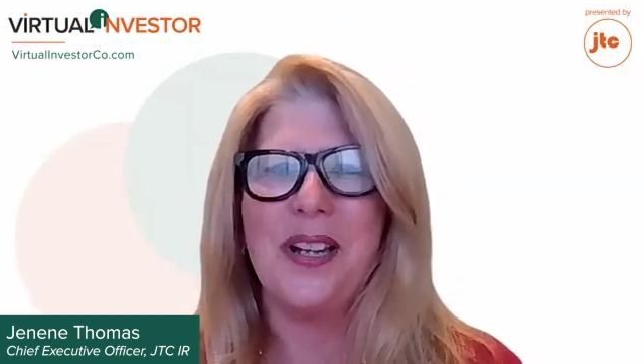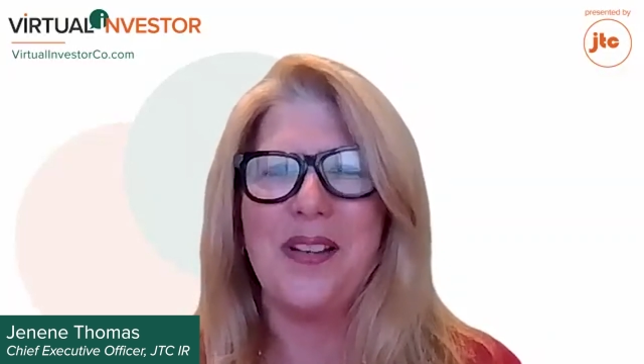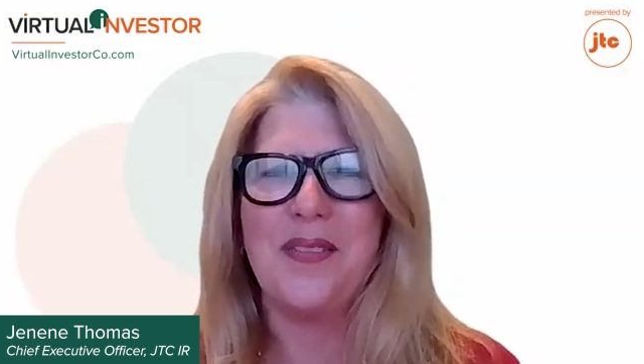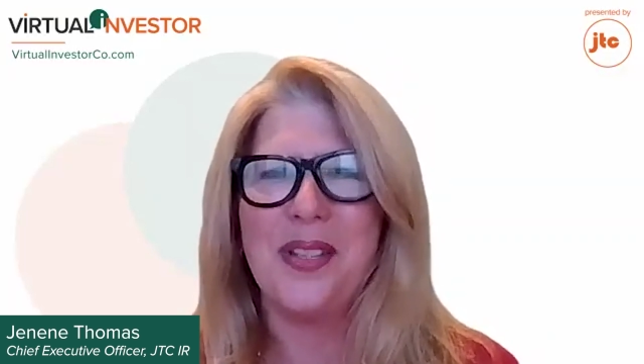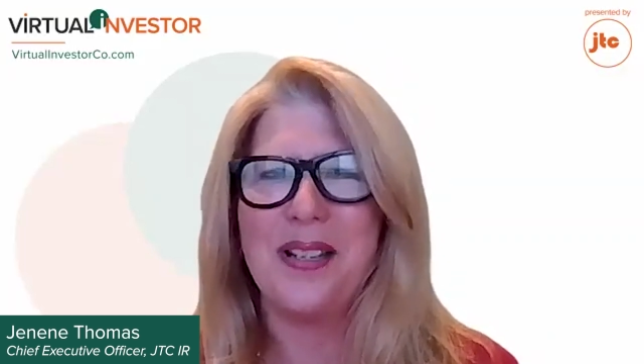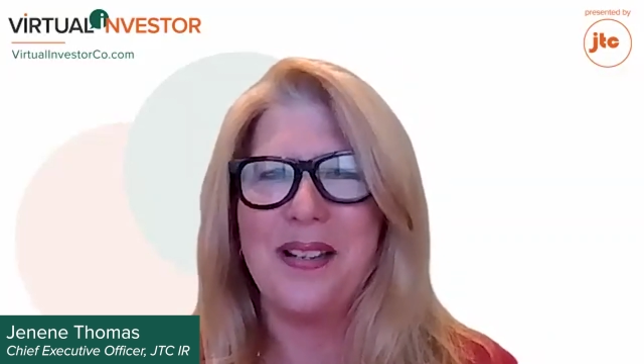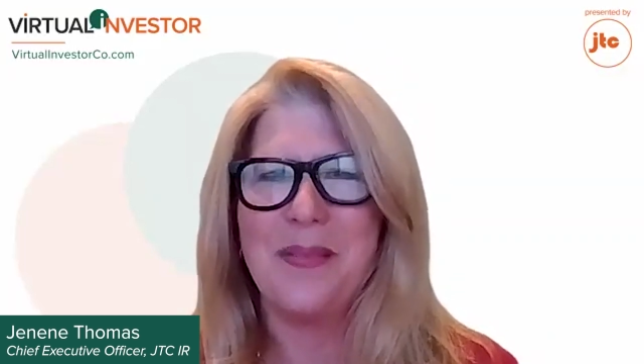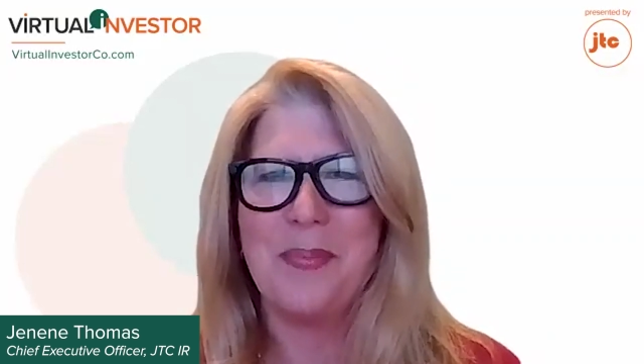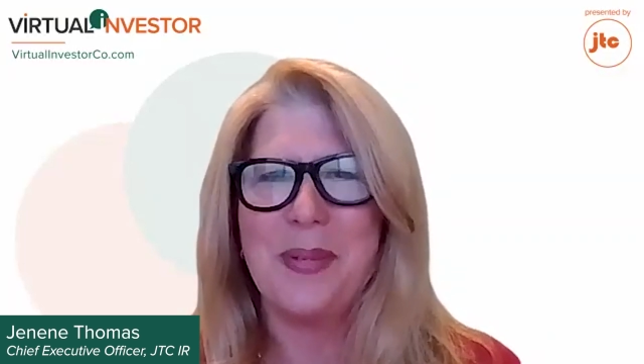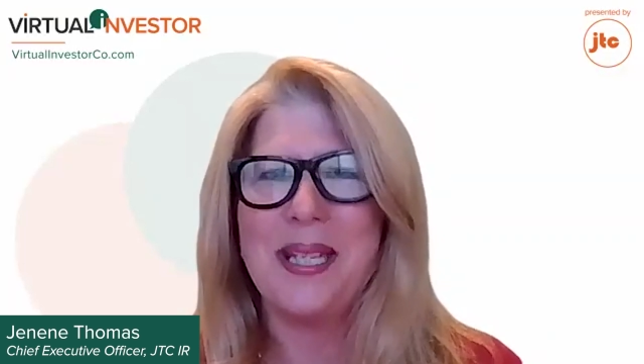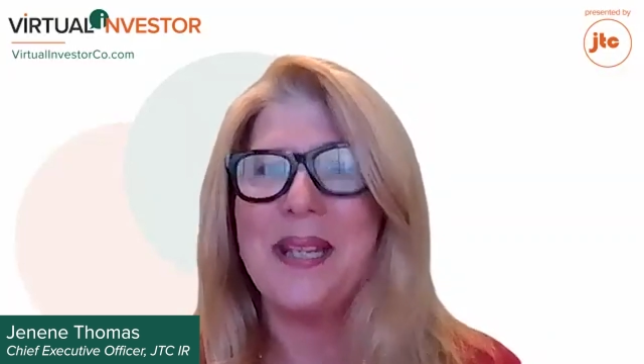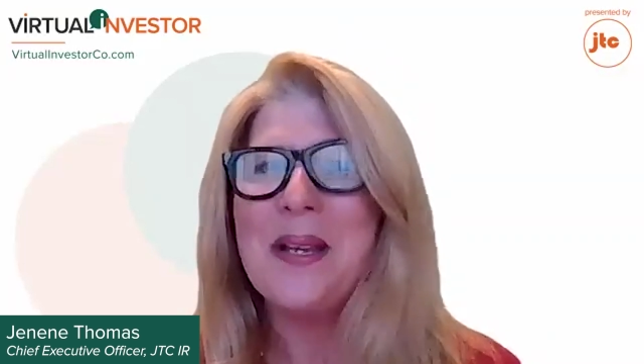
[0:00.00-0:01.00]
of the
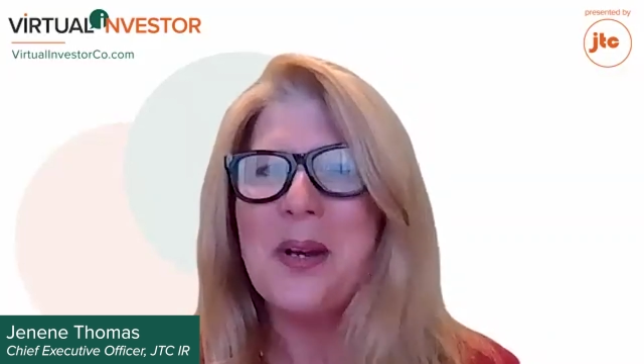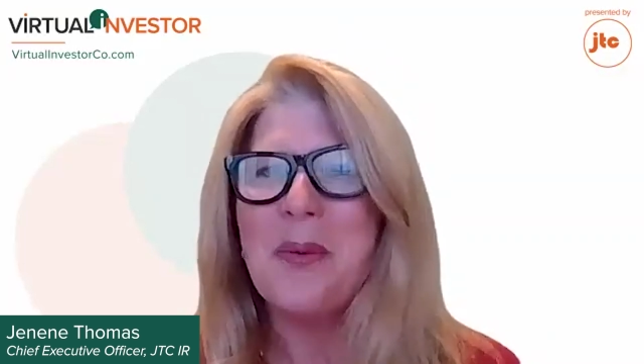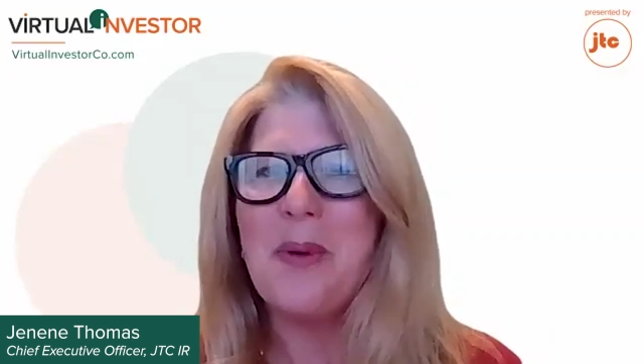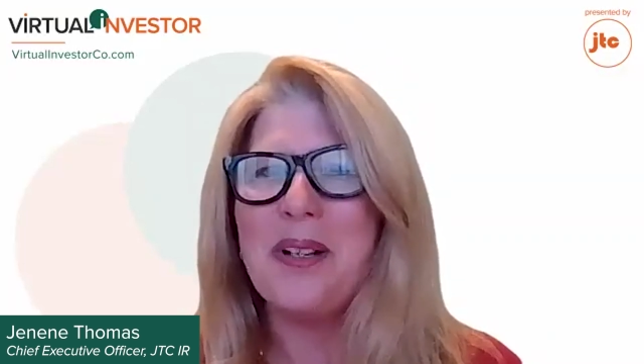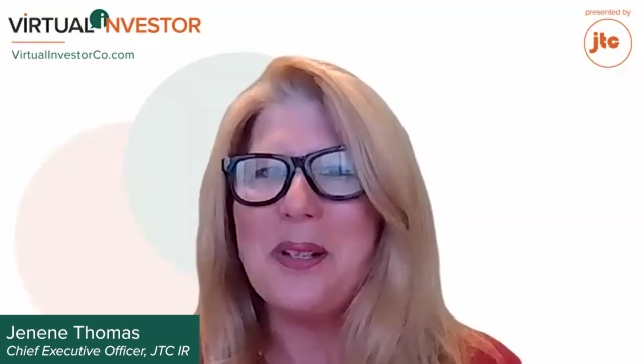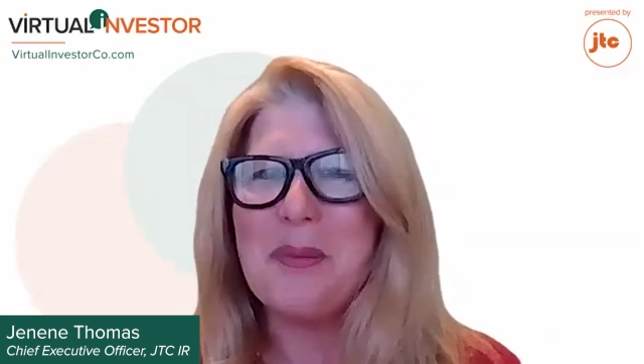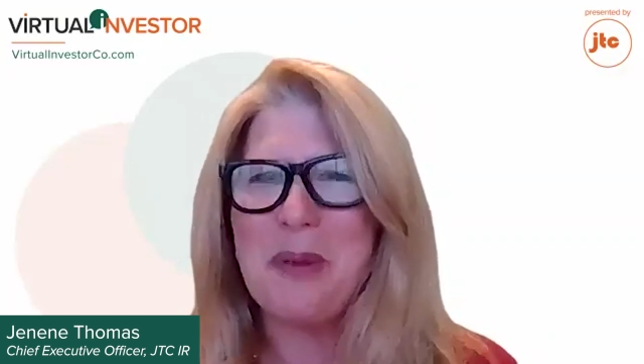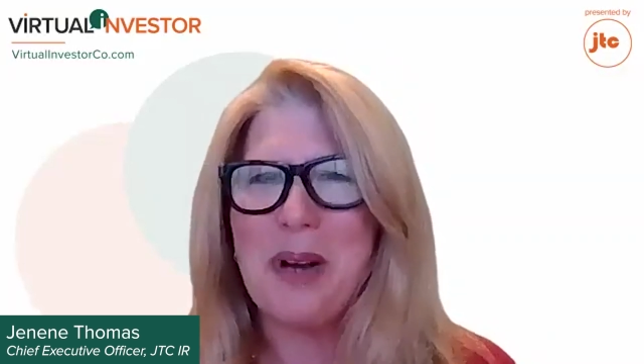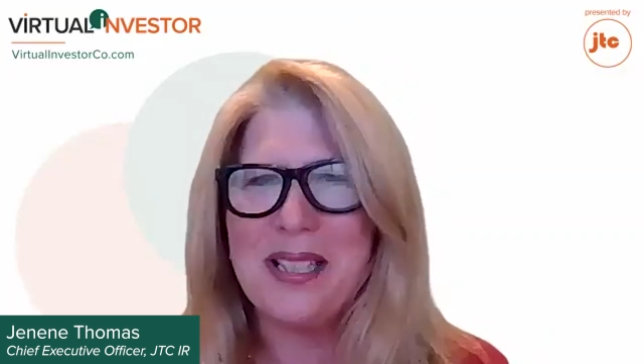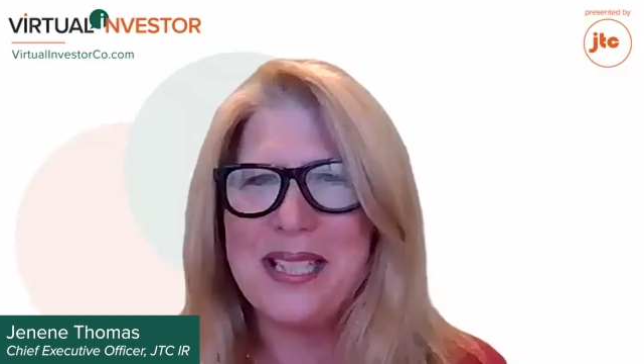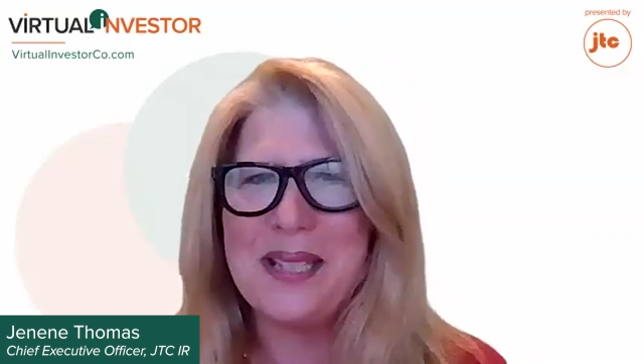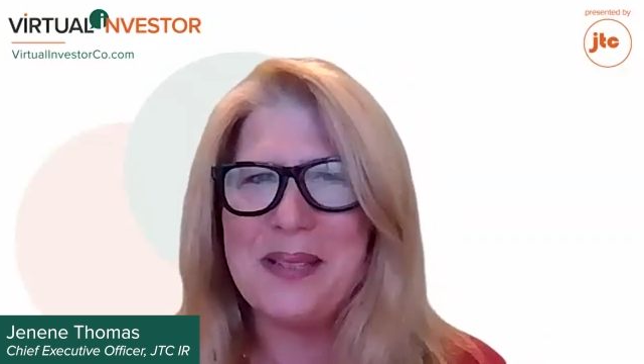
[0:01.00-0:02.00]
company. Welcome,
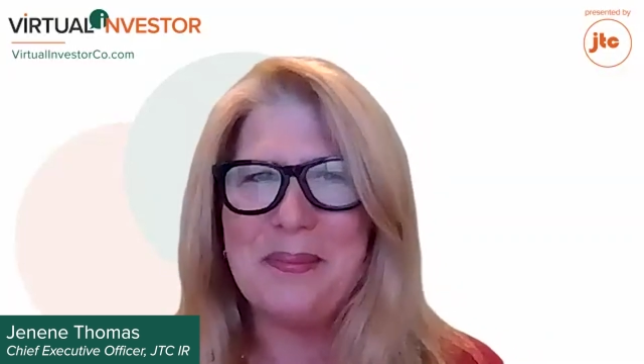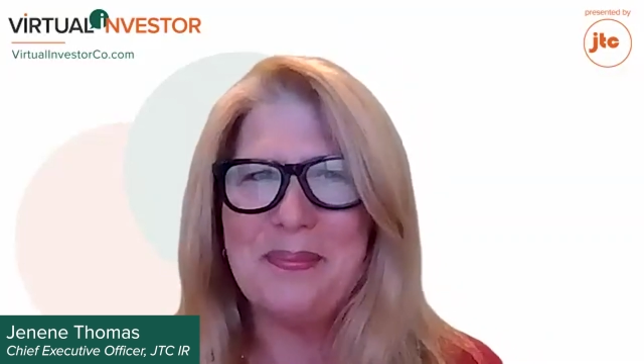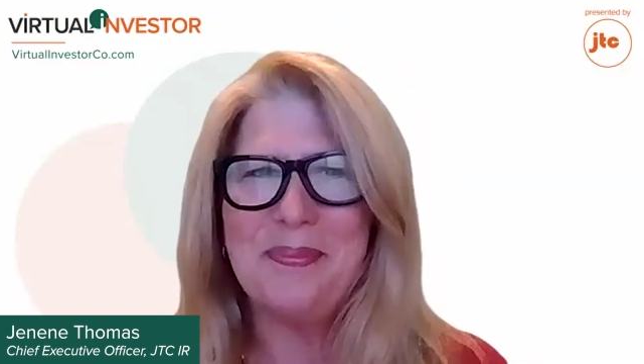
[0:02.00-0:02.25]
Wally.